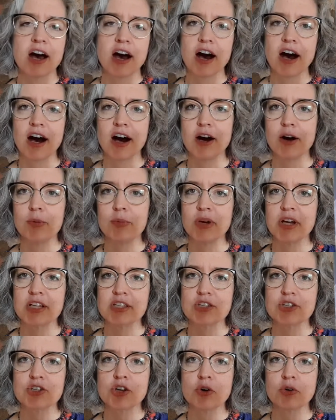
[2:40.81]
Um,
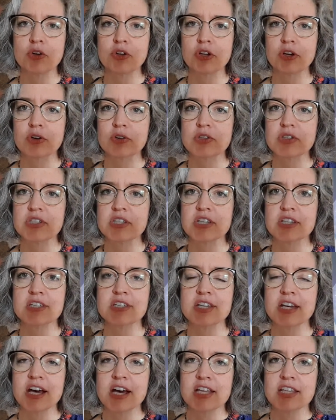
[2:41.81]
it's so clear. This
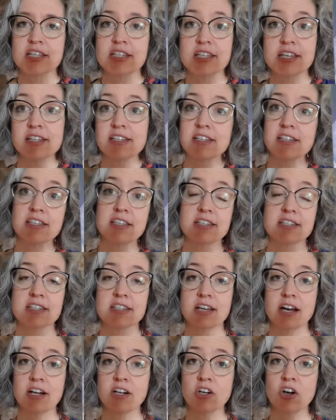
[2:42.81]
is this isn't the
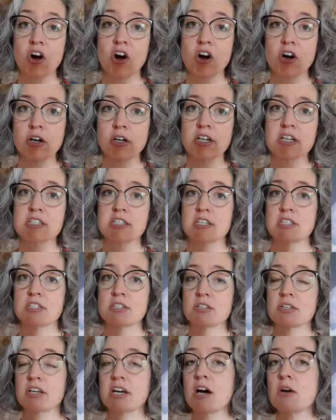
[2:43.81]
sun card because
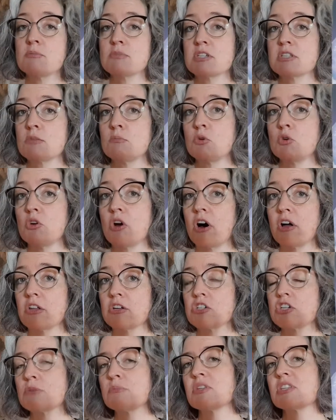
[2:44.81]
it comes in the
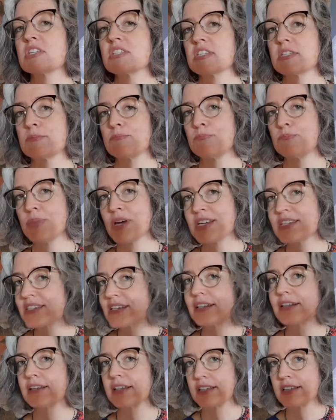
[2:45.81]
moonology, but this is
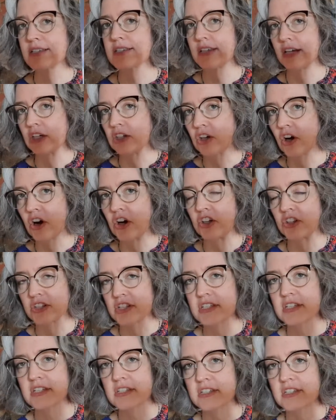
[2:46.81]
basically the sun card.
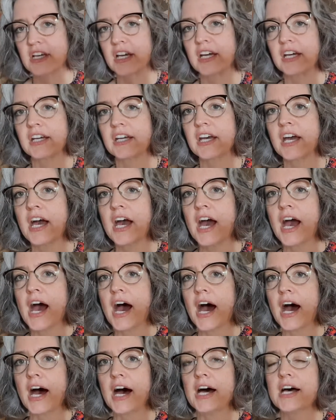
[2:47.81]
This is like
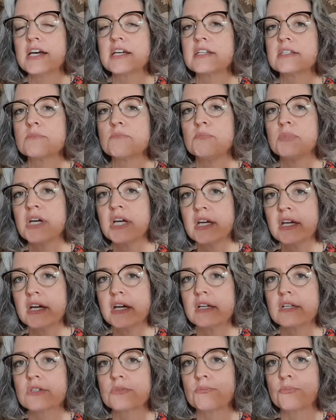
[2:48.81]
as big
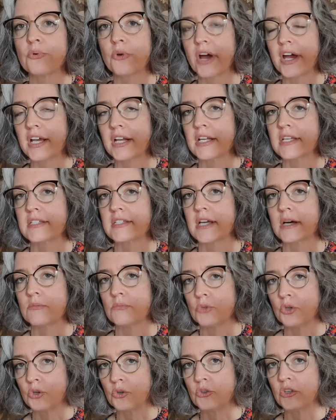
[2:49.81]
and as bright as that
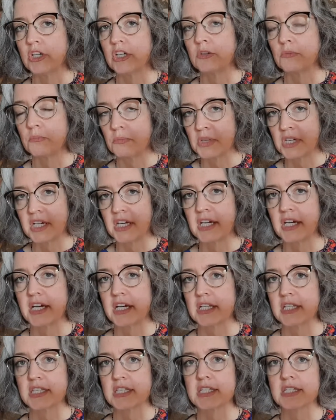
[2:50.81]
moon can be.
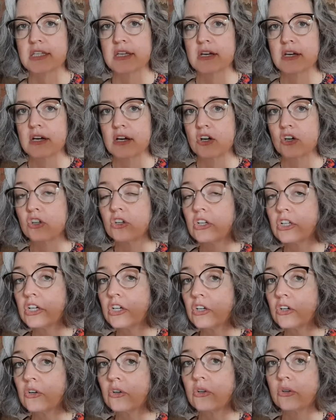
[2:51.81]
It's
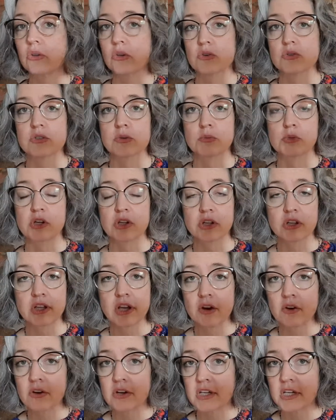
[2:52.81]
clear, there's some
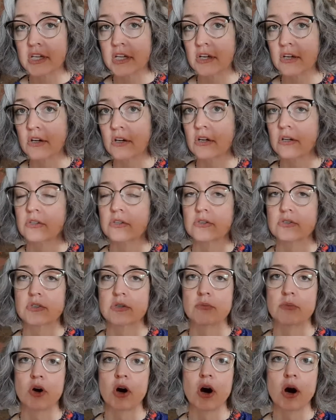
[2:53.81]
clarity here, there's
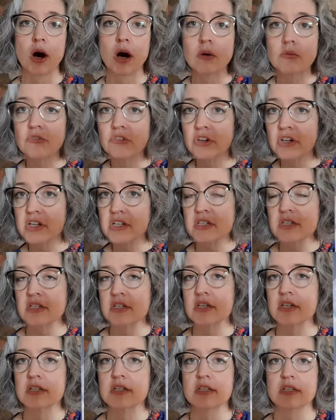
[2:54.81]
some
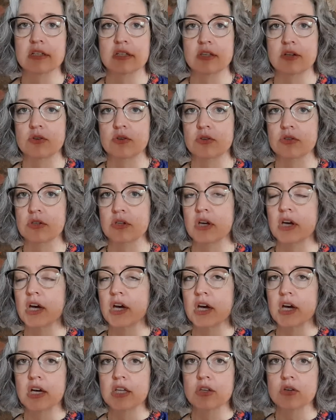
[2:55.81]
obviousness, there's,
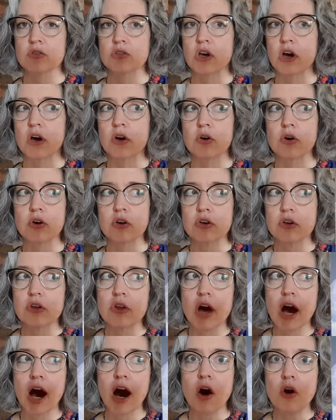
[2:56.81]
there's a,
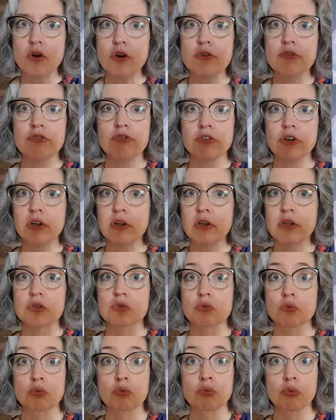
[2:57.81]
how you feel is
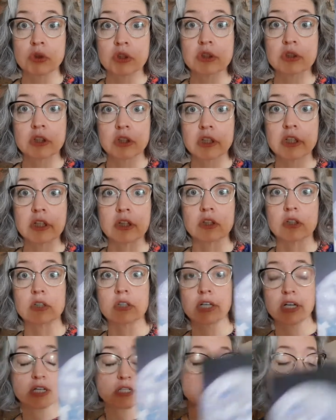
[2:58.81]
real clear.
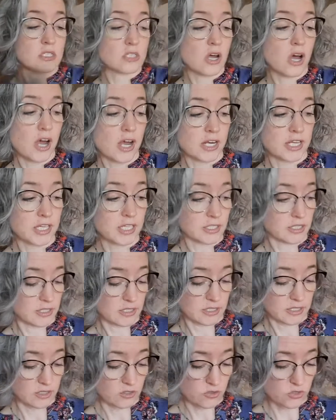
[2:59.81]
It's not
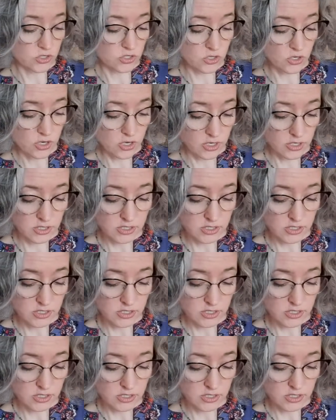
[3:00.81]
hidden. There's not